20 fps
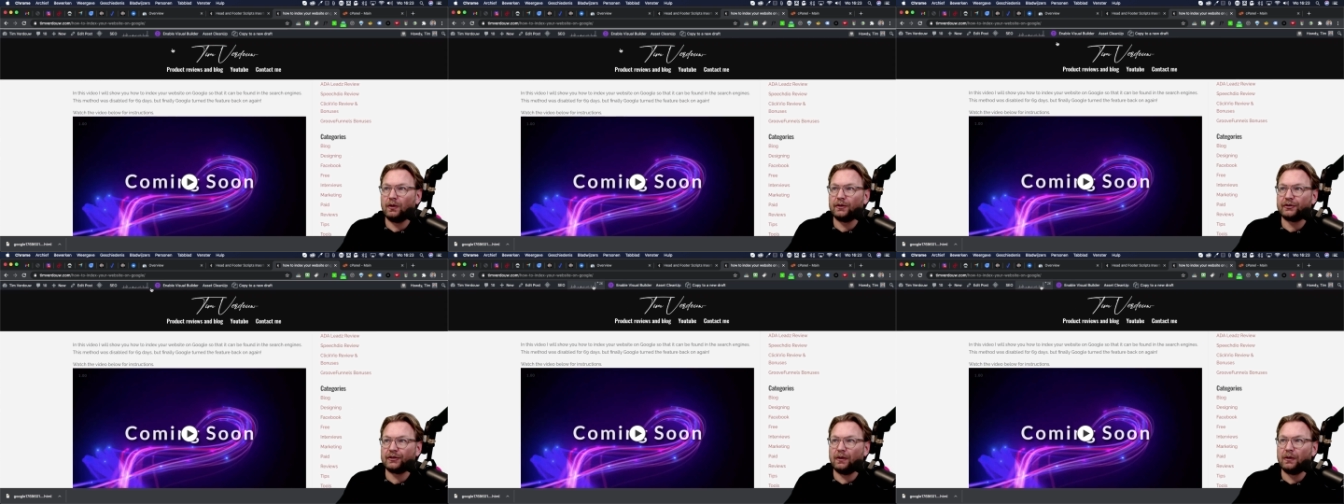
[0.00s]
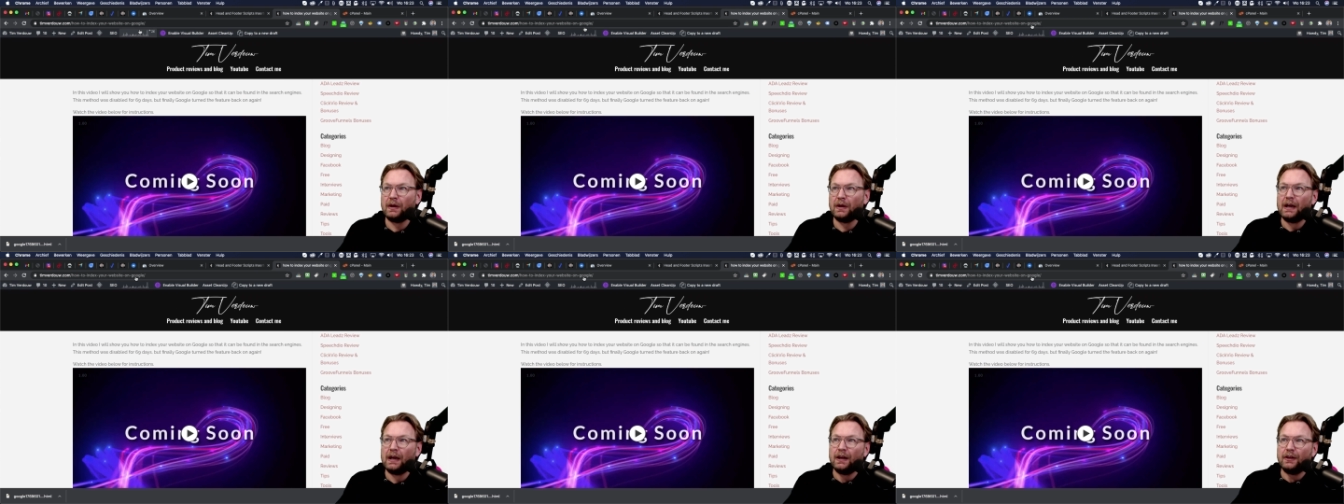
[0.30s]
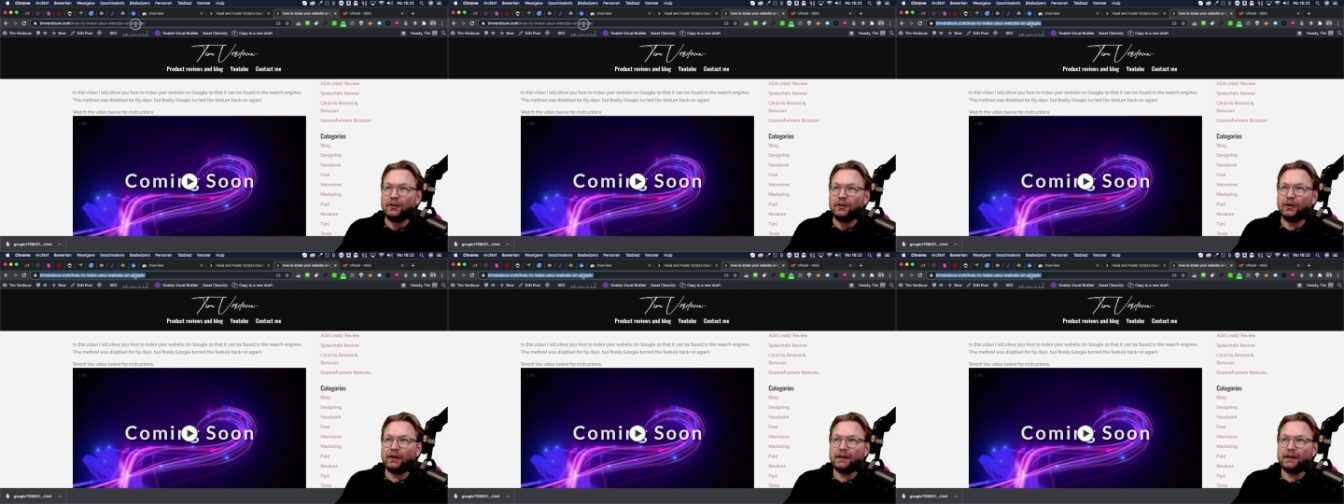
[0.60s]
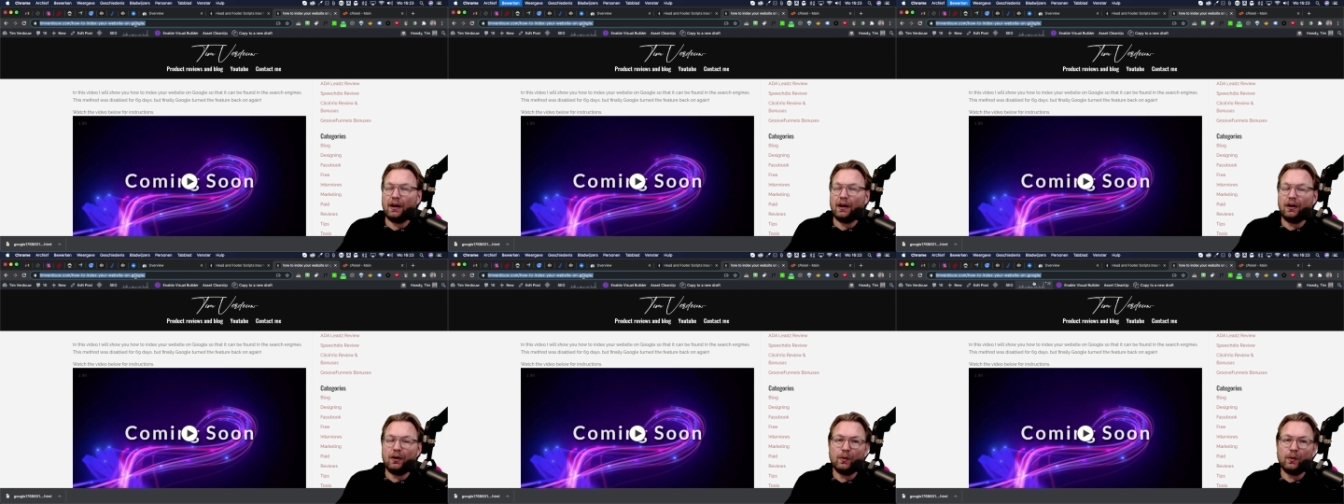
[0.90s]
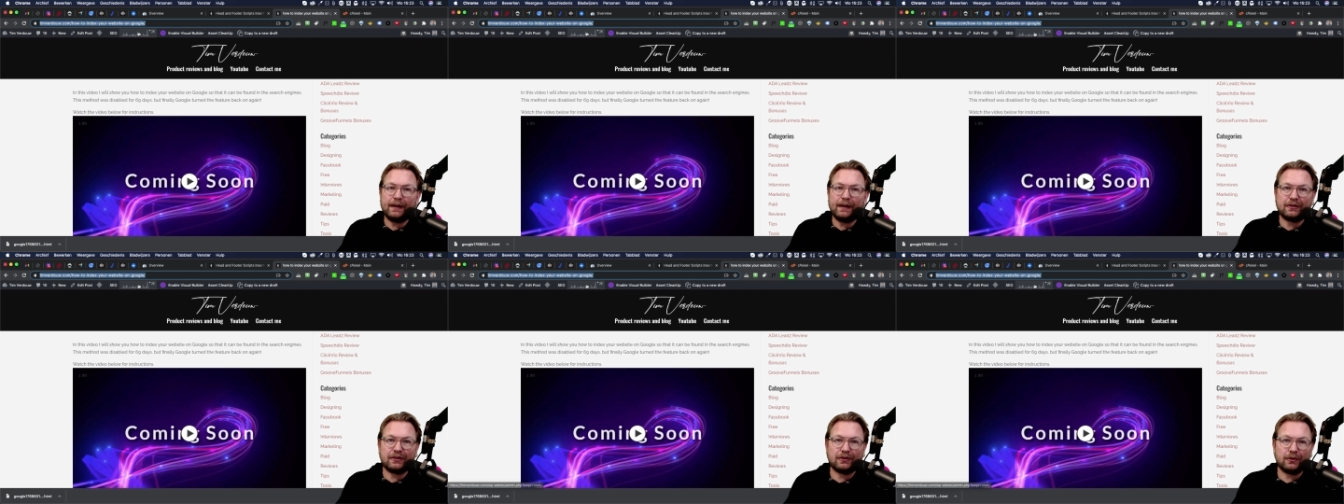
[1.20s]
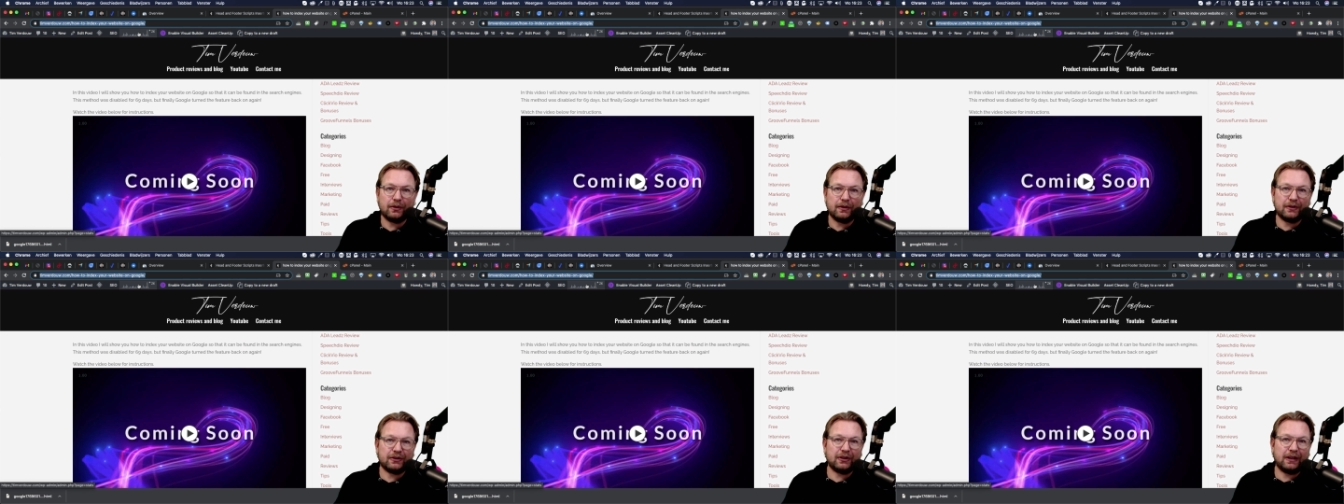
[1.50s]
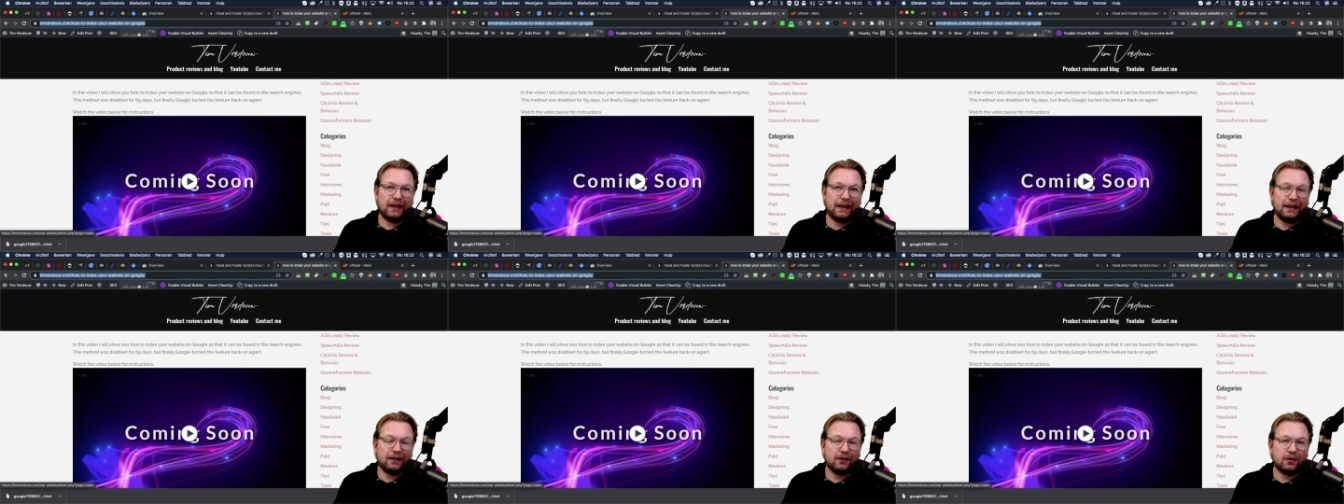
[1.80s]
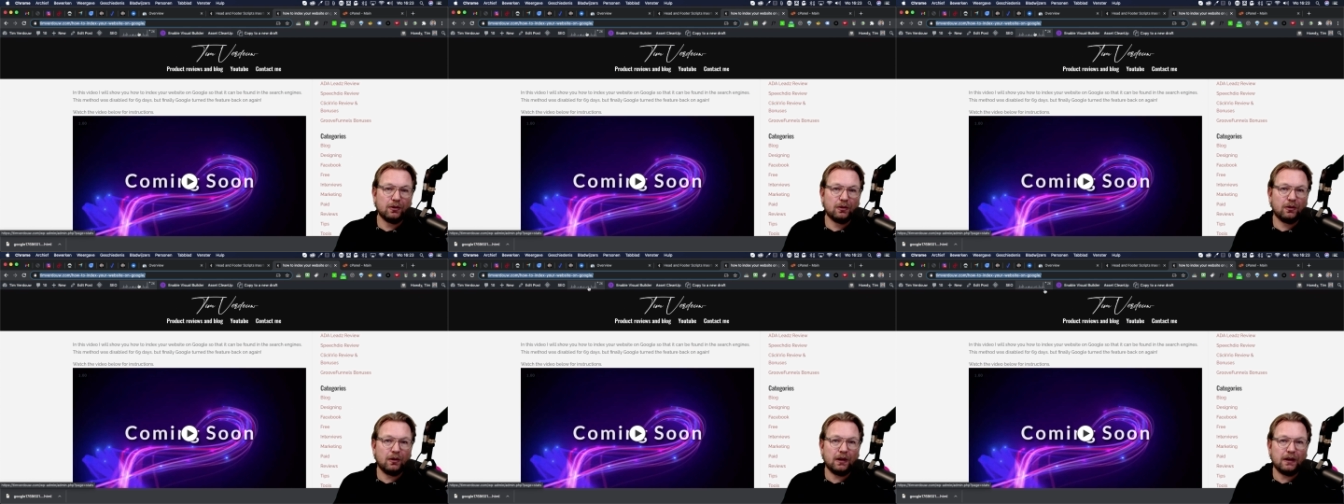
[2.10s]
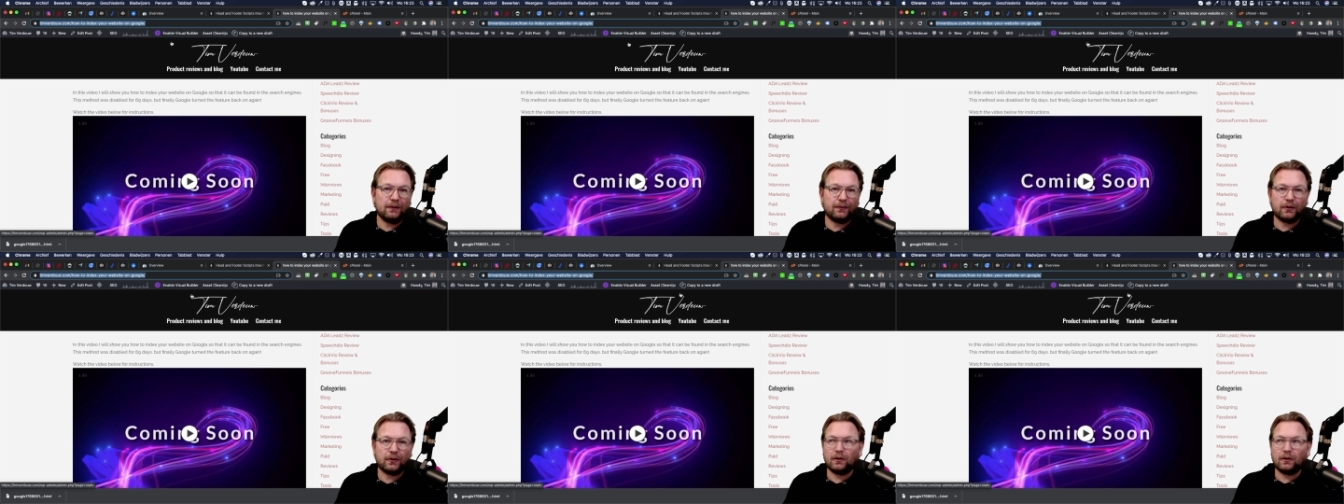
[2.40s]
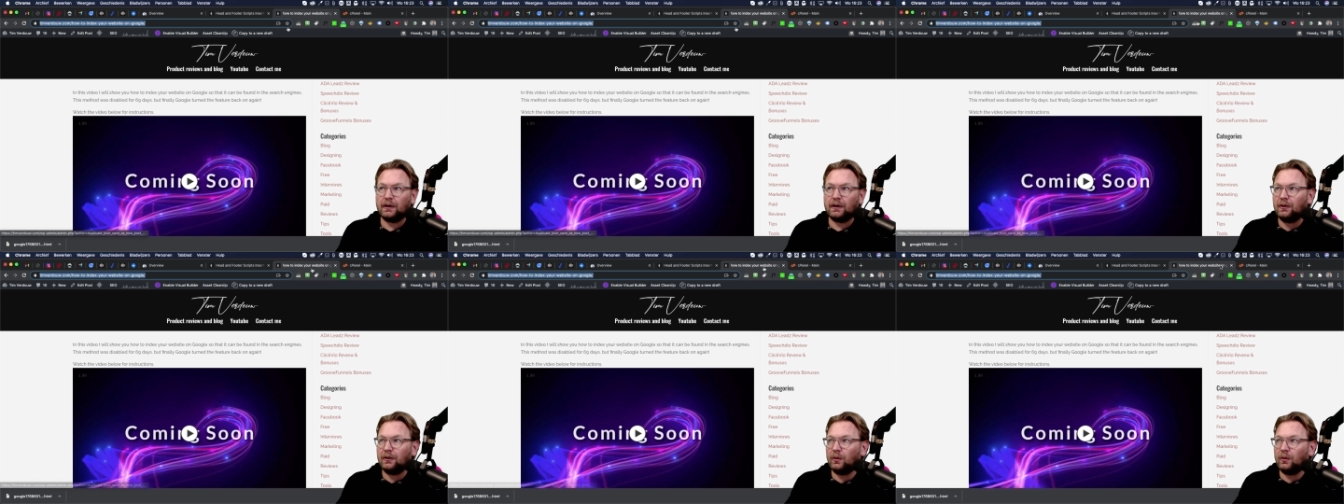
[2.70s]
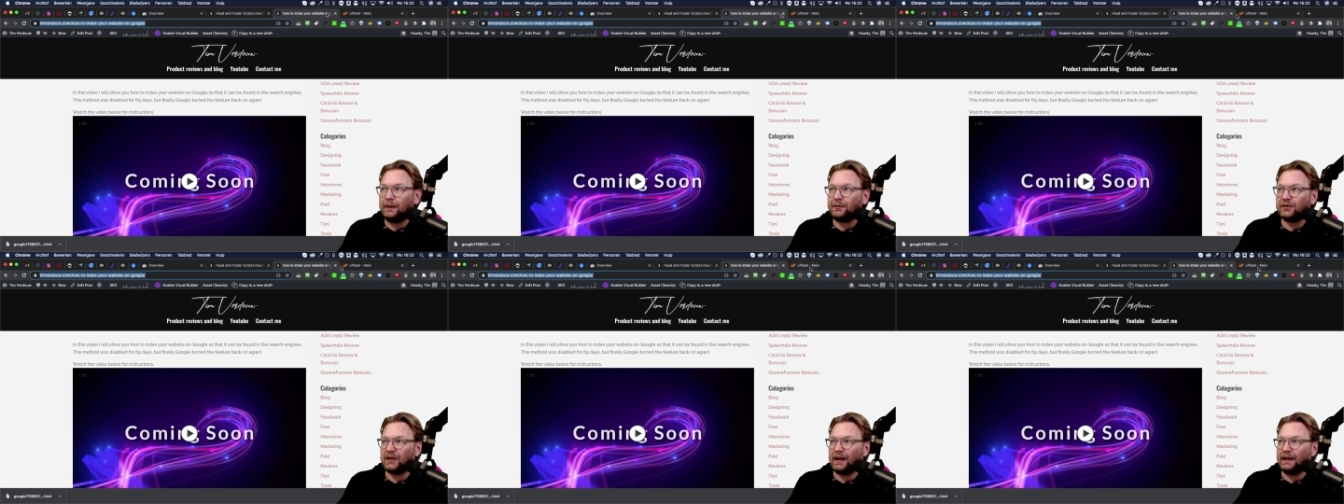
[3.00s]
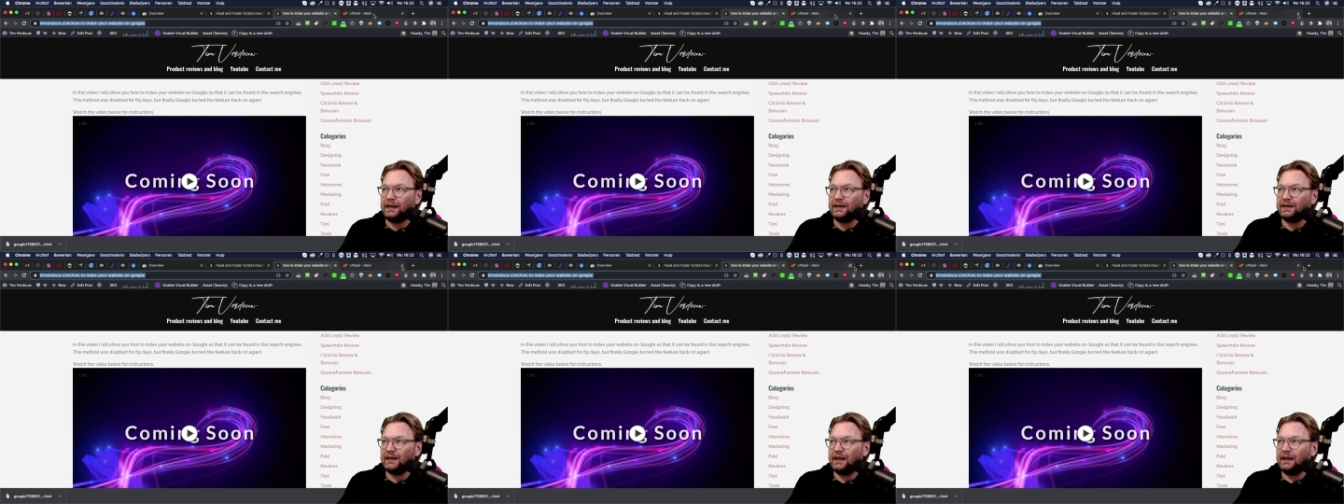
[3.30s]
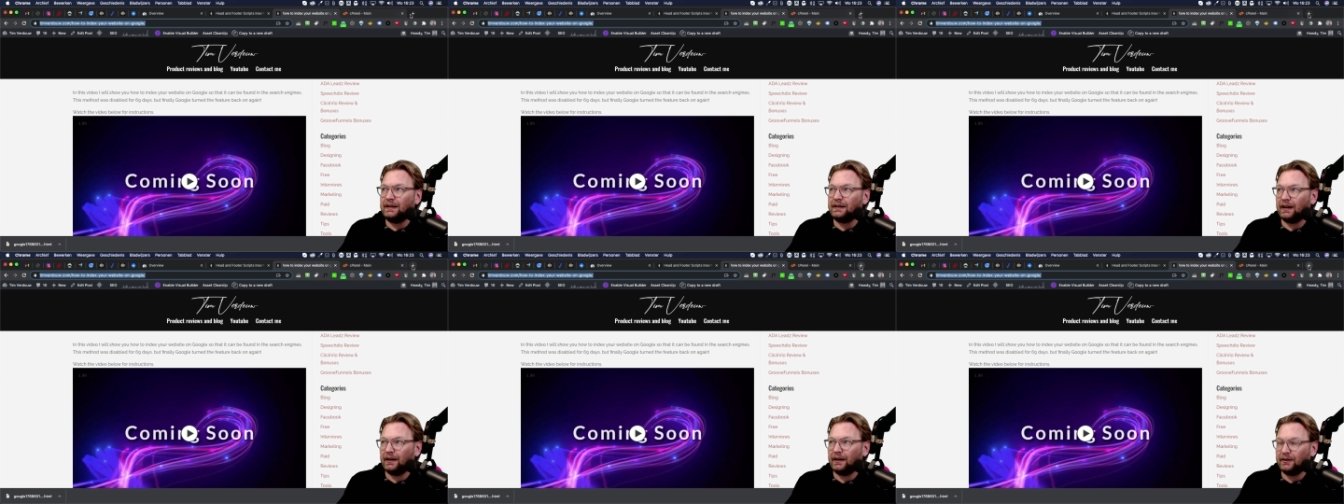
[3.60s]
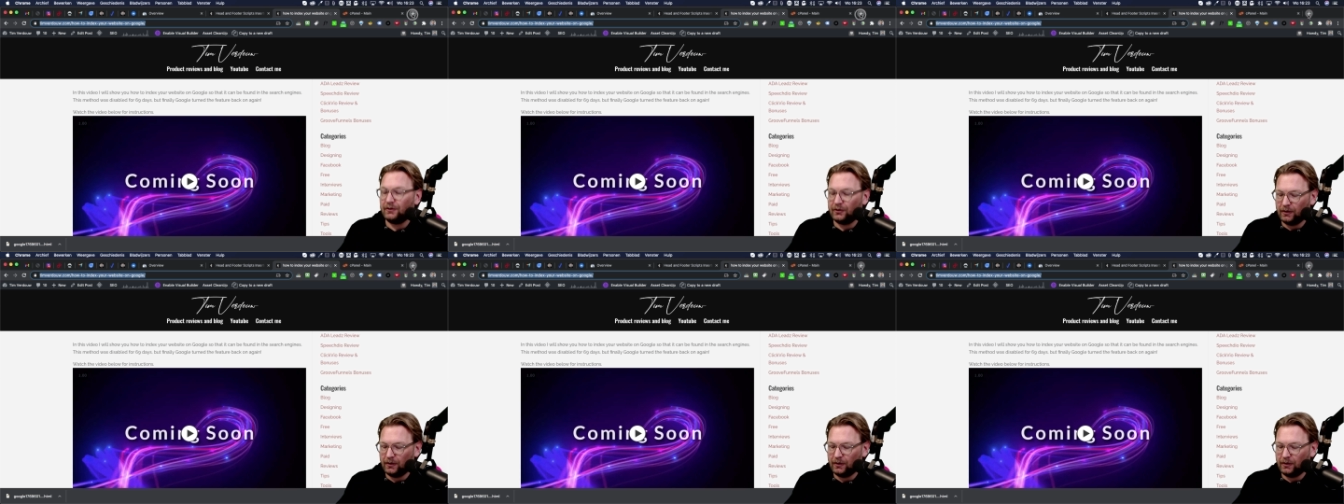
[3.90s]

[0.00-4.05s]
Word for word: So you can always search in Google if your website is in there. To